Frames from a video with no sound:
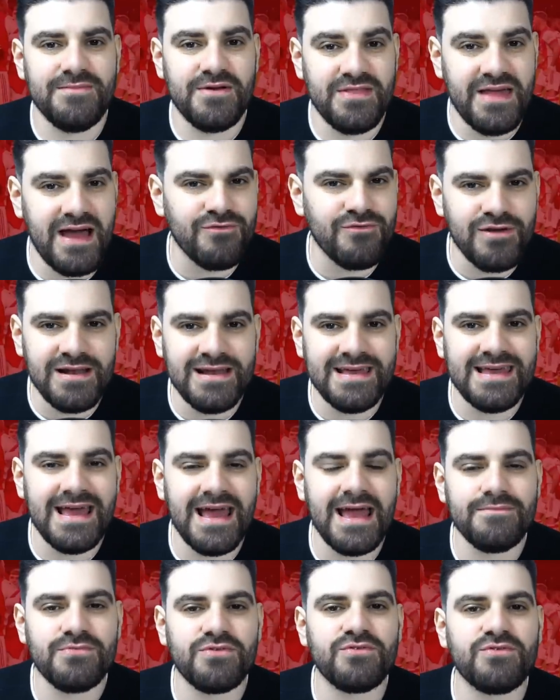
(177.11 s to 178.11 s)
And that really
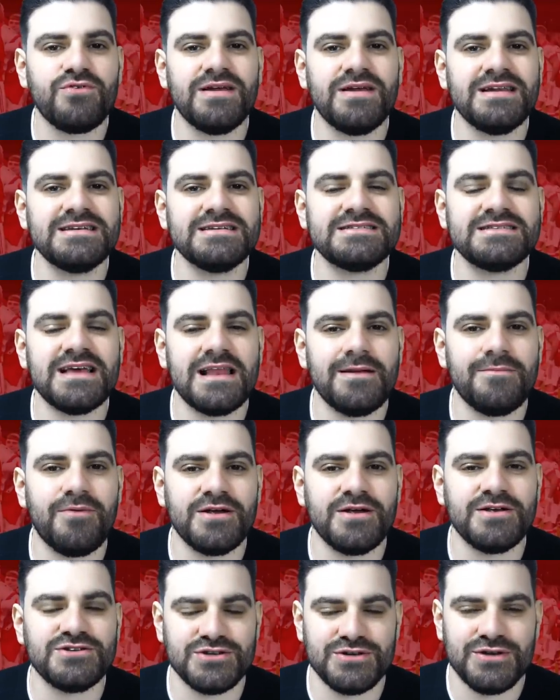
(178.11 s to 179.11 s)
came through in his
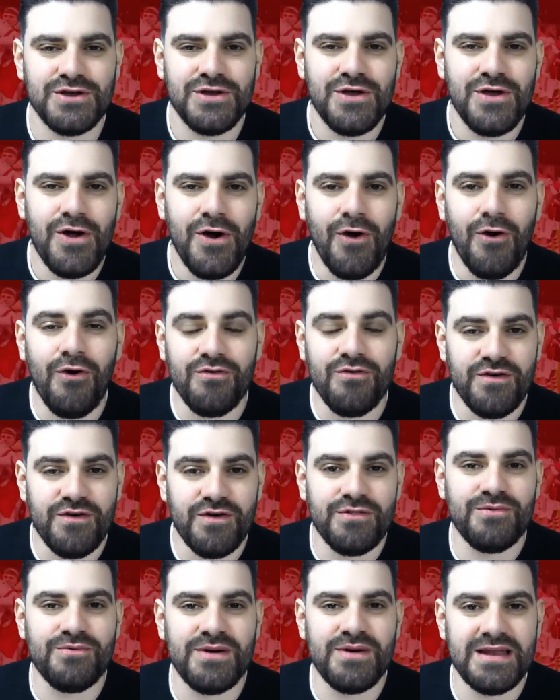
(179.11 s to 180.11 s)
celebration of
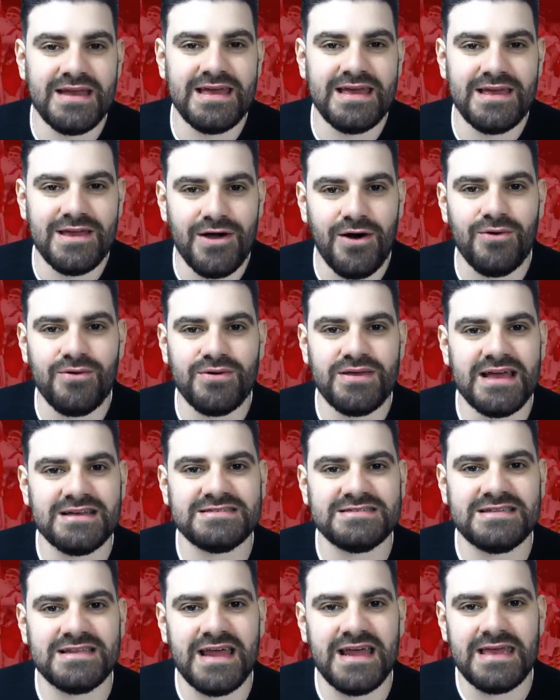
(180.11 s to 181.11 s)
the winning goal
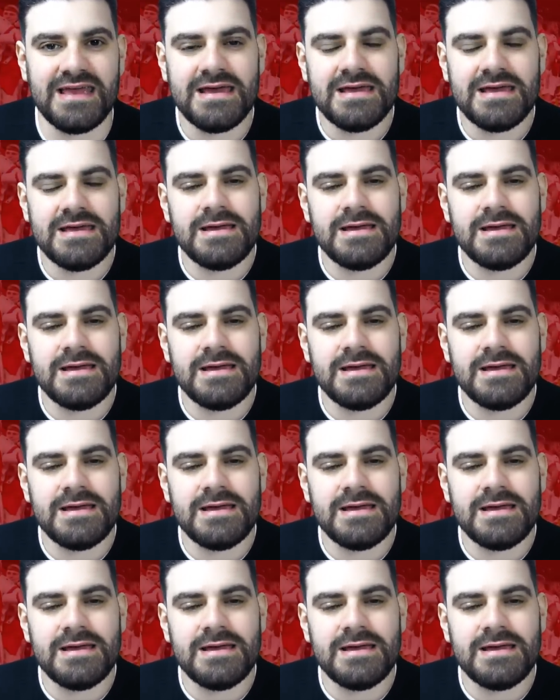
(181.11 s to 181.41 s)
yesterday.